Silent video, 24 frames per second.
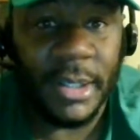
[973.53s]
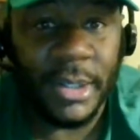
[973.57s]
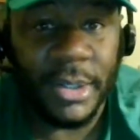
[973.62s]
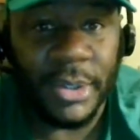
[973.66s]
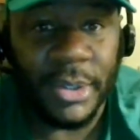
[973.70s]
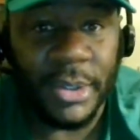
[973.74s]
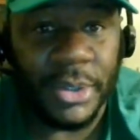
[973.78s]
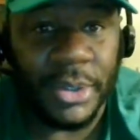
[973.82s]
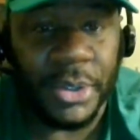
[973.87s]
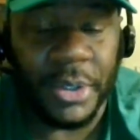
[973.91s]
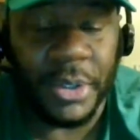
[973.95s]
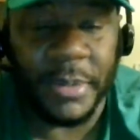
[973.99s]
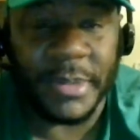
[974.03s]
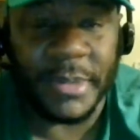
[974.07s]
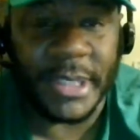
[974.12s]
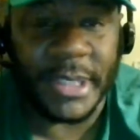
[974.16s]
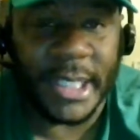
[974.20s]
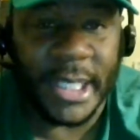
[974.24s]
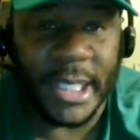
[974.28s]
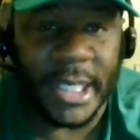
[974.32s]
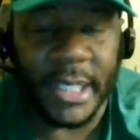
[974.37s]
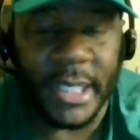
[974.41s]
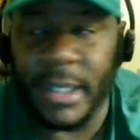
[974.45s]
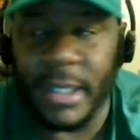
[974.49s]
You know what I'm
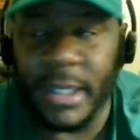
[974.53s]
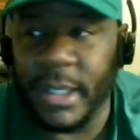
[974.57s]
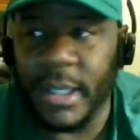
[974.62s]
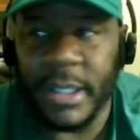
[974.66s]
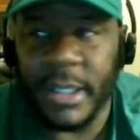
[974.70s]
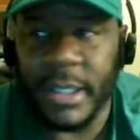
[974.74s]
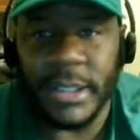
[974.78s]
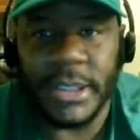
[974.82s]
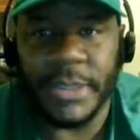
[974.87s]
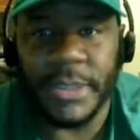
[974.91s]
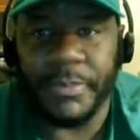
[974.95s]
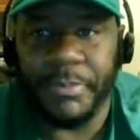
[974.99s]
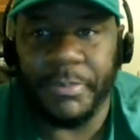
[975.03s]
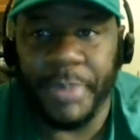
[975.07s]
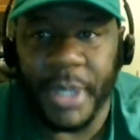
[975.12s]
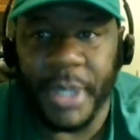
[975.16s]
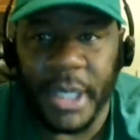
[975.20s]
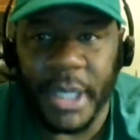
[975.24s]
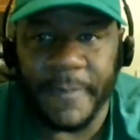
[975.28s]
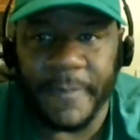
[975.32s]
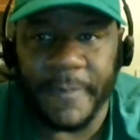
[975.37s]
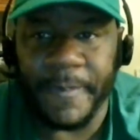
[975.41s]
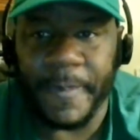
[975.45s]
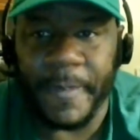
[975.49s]
saying?
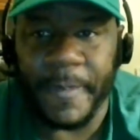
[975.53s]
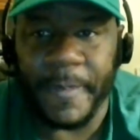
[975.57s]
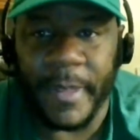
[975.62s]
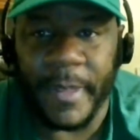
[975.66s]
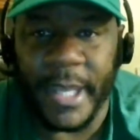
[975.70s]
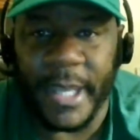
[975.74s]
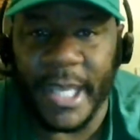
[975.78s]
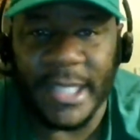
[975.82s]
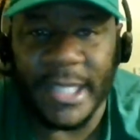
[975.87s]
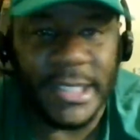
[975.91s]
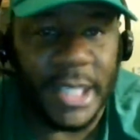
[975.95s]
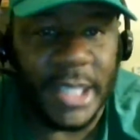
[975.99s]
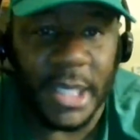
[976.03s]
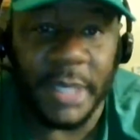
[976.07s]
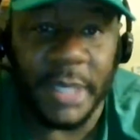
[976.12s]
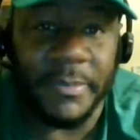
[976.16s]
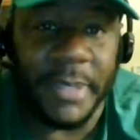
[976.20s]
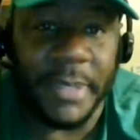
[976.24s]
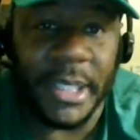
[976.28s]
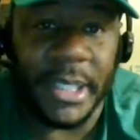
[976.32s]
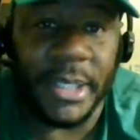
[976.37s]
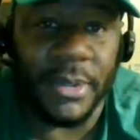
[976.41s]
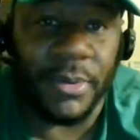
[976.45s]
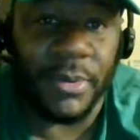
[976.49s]
But it's gonna
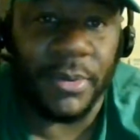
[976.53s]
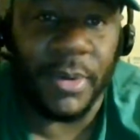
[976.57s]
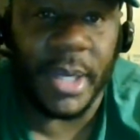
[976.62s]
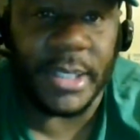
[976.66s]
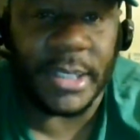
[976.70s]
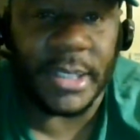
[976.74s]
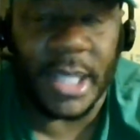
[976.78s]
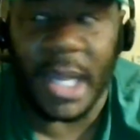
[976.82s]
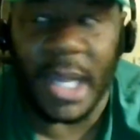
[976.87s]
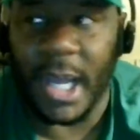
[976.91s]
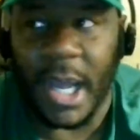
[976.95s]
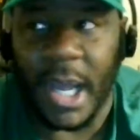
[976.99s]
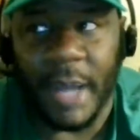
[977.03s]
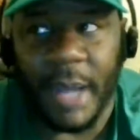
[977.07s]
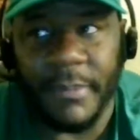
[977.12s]
be interesting.